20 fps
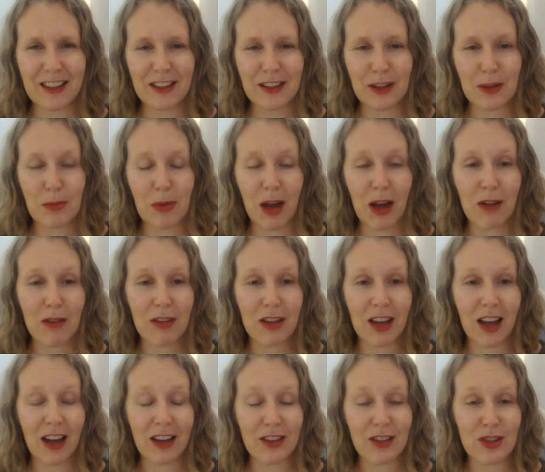You might
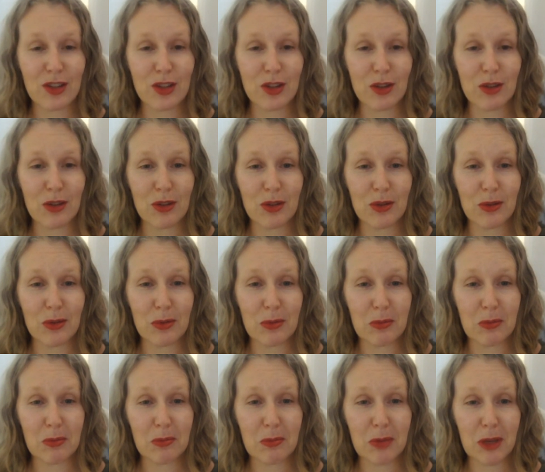react to
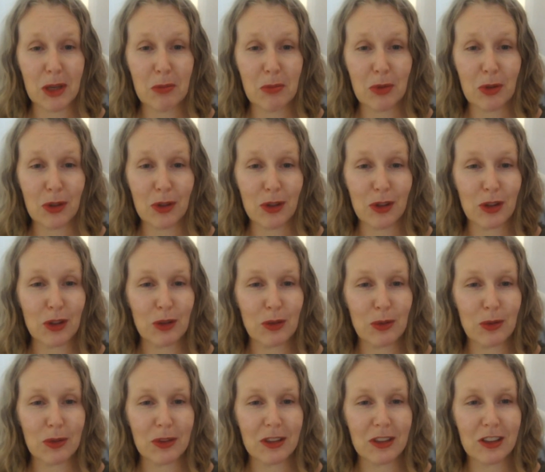people
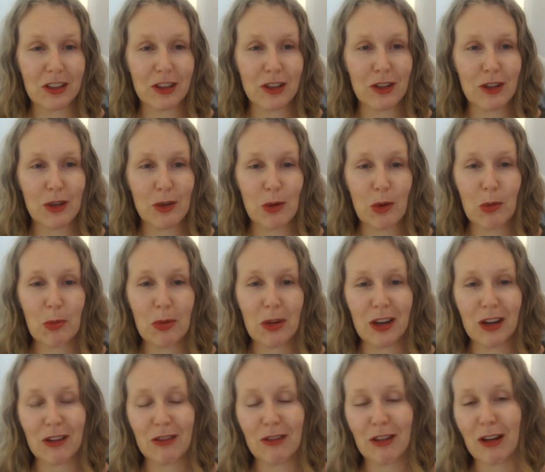who cut you up
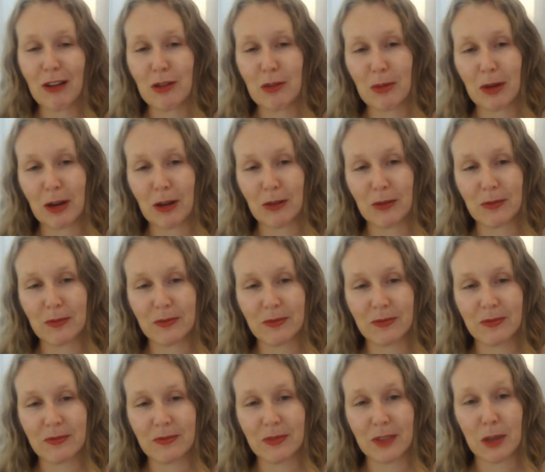at a roundabout.
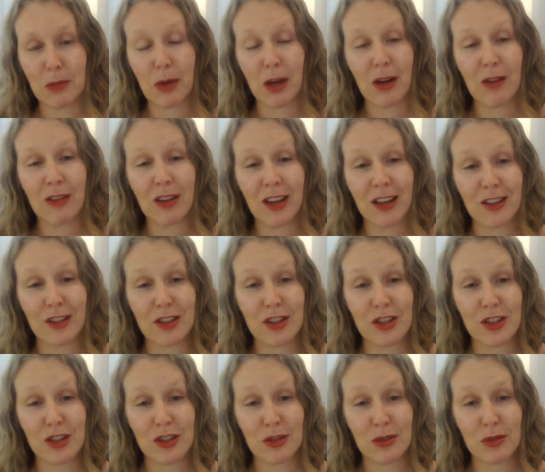You might react to your
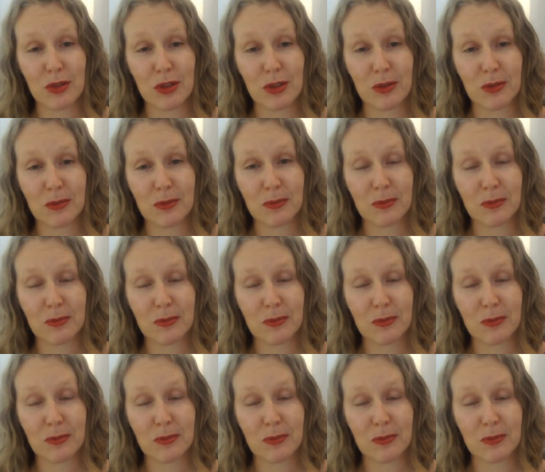children.